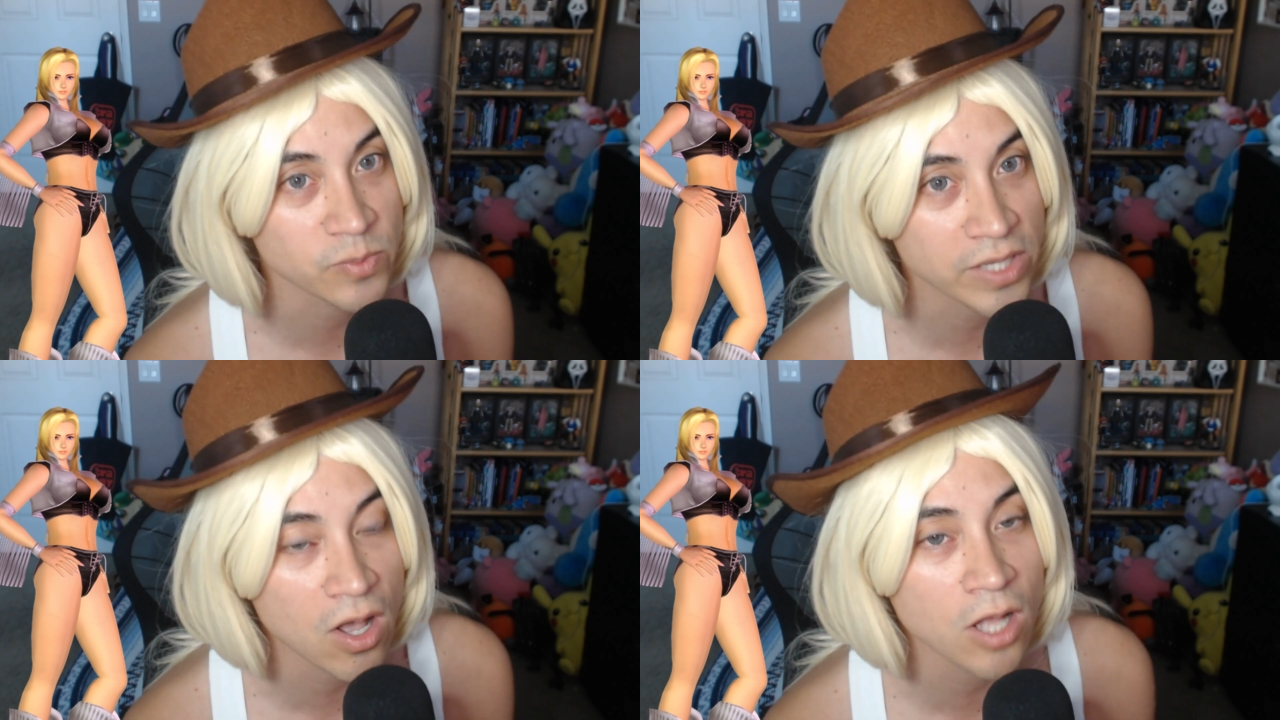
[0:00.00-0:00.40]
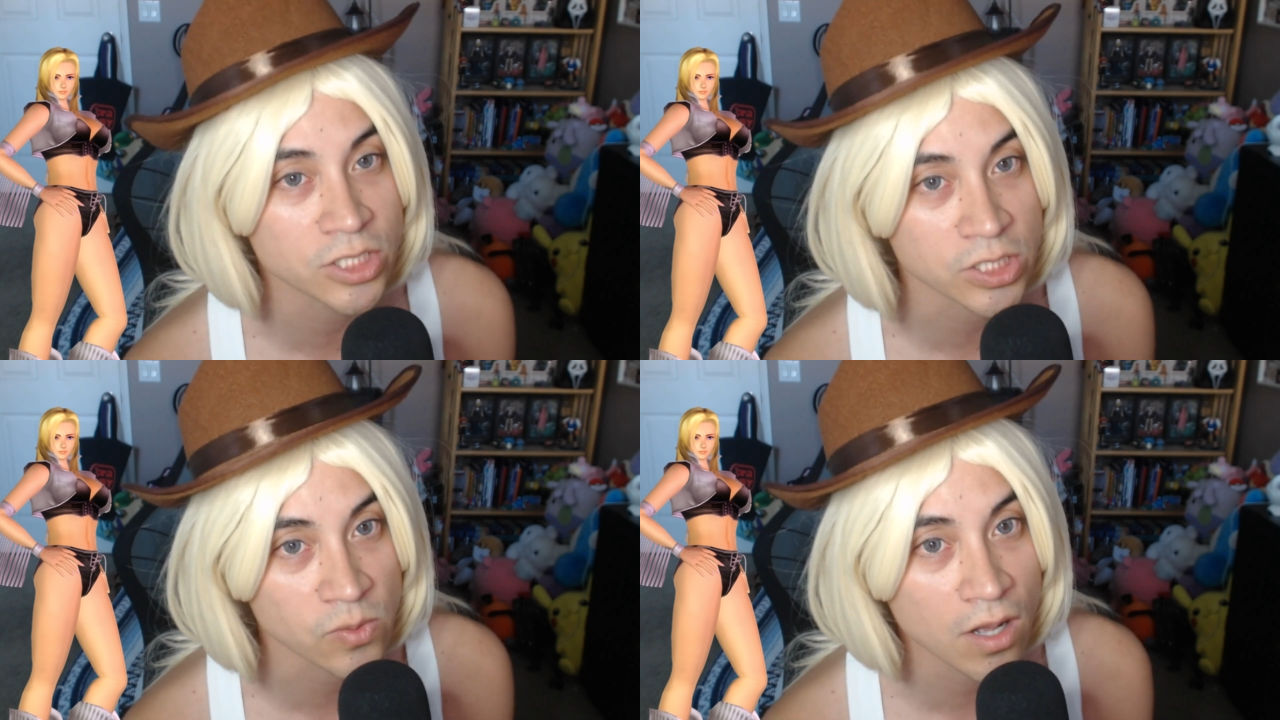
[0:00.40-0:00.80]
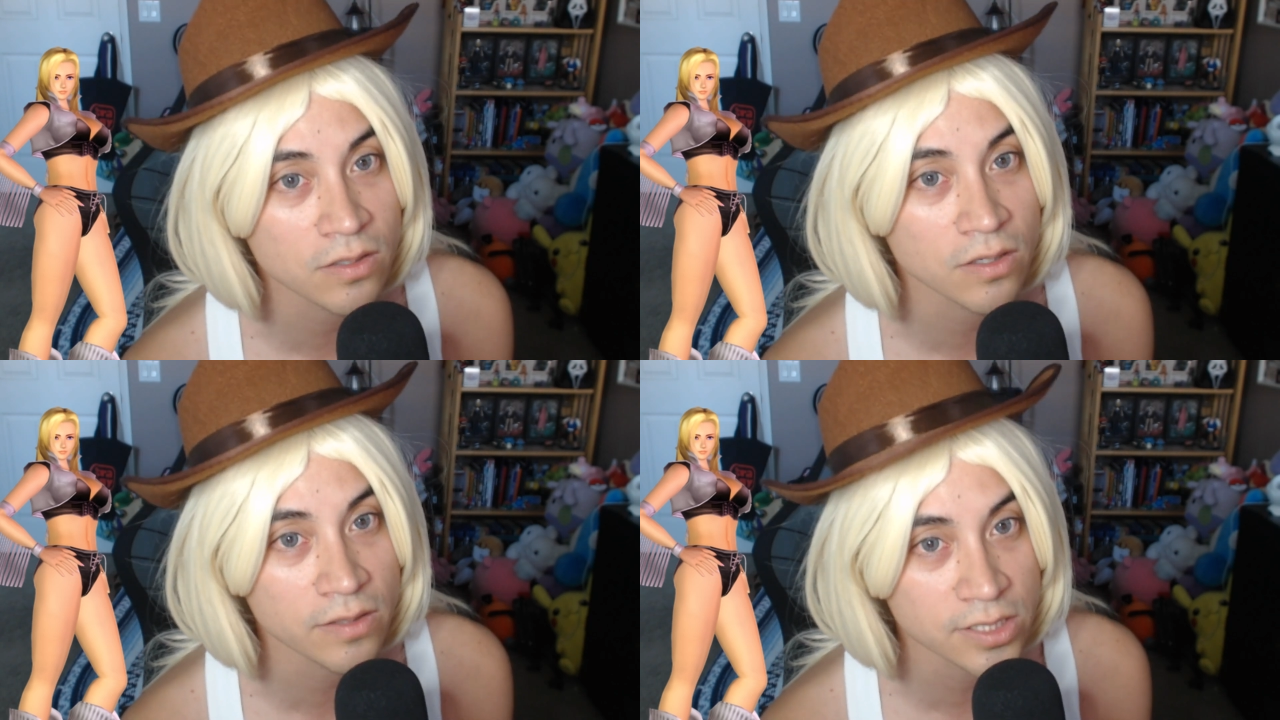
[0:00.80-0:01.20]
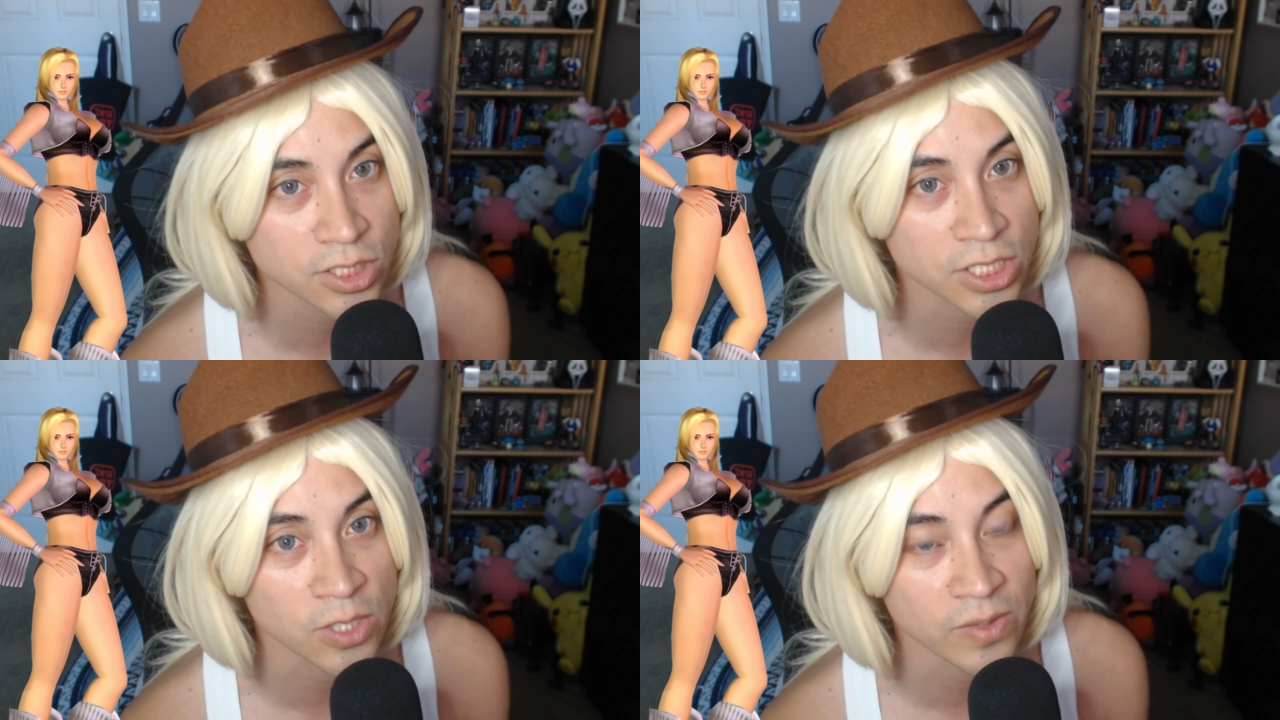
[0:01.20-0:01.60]
We all do. All girlies
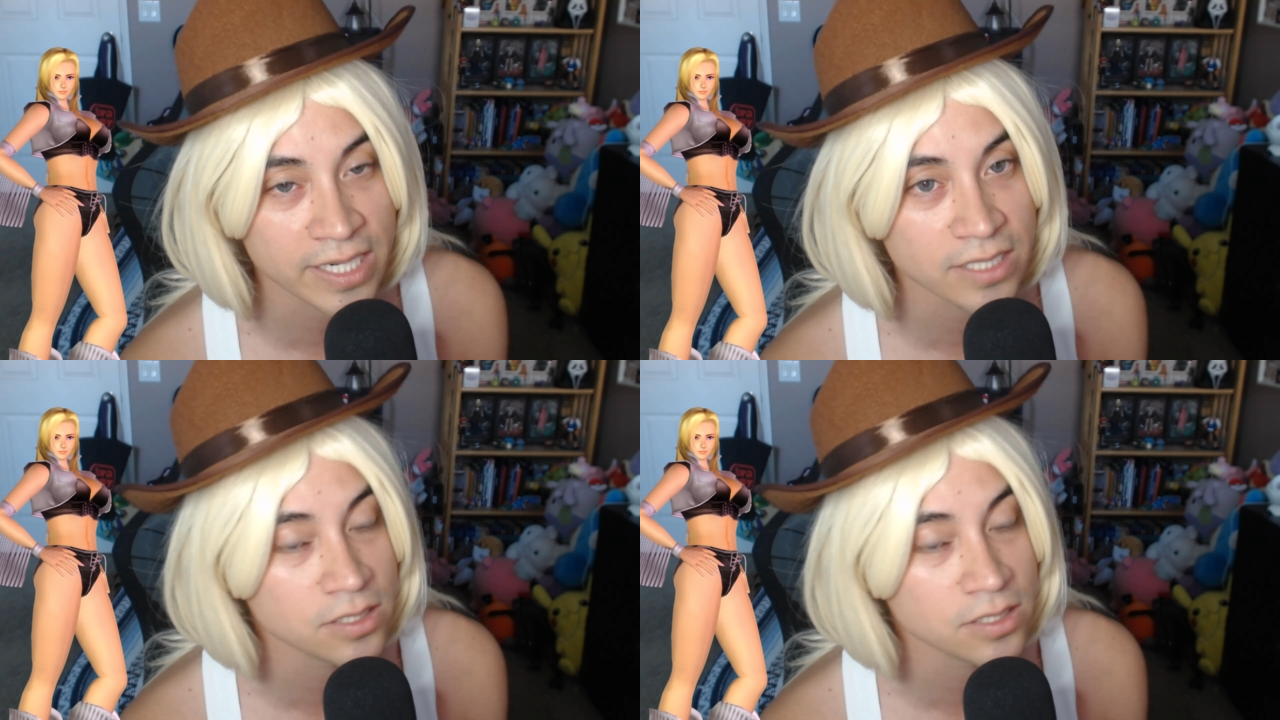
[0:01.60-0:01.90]
do. And